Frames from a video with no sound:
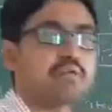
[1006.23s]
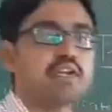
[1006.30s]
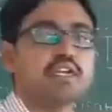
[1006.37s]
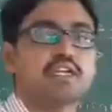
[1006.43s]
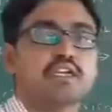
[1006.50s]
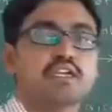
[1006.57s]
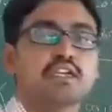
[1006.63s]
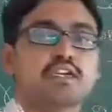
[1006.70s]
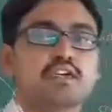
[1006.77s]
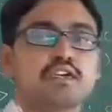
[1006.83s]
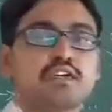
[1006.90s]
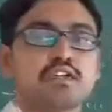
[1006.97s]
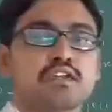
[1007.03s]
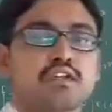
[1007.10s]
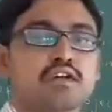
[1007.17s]
writing
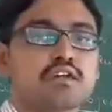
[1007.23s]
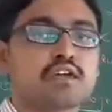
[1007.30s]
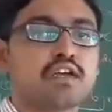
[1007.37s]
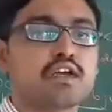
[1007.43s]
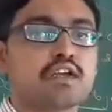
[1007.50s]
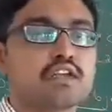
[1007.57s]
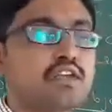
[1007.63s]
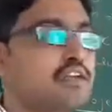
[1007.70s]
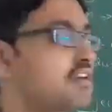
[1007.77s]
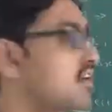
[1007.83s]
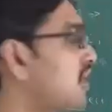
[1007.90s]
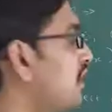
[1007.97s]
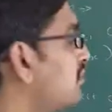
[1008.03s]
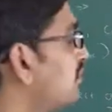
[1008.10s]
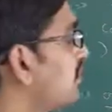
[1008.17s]
here
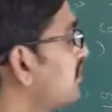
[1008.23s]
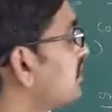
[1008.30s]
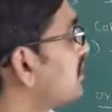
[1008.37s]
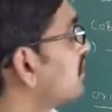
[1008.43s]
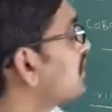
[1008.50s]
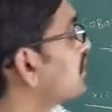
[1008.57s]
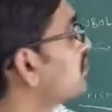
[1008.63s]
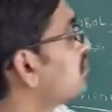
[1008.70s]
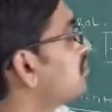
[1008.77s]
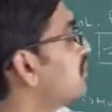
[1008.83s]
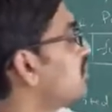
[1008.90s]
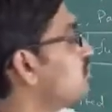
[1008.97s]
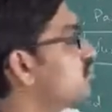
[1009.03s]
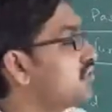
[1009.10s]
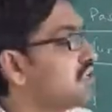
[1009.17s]
I am writing by
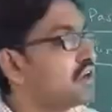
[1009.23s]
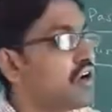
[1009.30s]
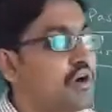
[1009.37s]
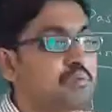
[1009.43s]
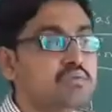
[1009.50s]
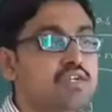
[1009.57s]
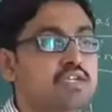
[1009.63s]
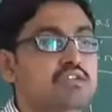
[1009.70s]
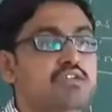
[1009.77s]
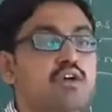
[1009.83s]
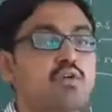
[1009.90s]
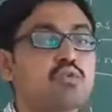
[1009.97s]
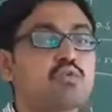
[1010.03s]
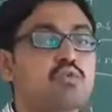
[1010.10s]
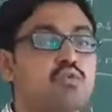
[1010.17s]
using objects
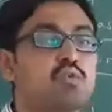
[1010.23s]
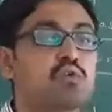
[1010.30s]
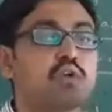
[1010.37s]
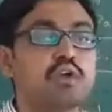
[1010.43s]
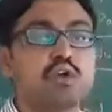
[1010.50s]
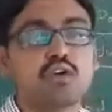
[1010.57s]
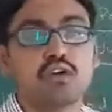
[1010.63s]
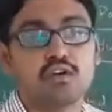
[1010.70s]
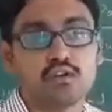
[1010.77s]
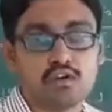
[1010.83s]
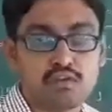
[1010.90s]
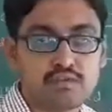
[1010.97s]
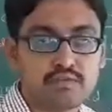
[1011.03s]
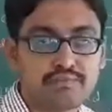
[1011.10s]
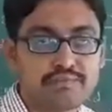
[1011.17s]
how
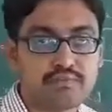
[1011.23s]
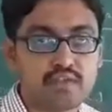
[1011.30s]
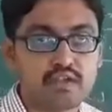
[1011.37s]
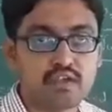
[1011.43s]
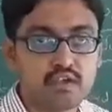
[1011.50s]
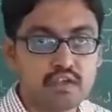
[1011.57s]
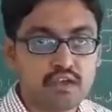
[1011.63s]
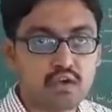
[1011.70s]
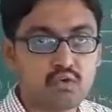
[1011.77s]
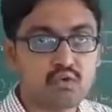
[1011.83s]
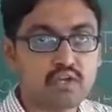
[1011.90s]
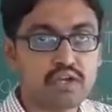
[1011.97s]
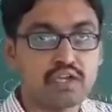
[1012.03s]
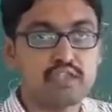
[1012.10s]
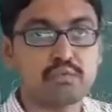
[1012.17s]
to
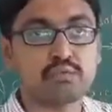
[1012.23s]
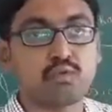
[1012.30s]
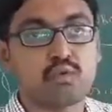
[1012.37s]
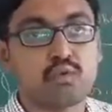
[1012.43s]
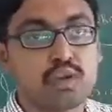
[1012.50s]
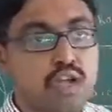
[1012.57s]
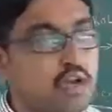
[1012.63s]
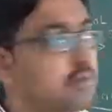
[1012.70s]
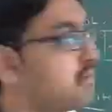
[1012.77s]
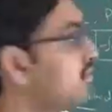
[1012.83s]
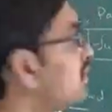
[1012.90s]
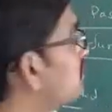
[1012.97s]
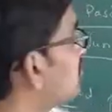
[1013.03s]
write the program. This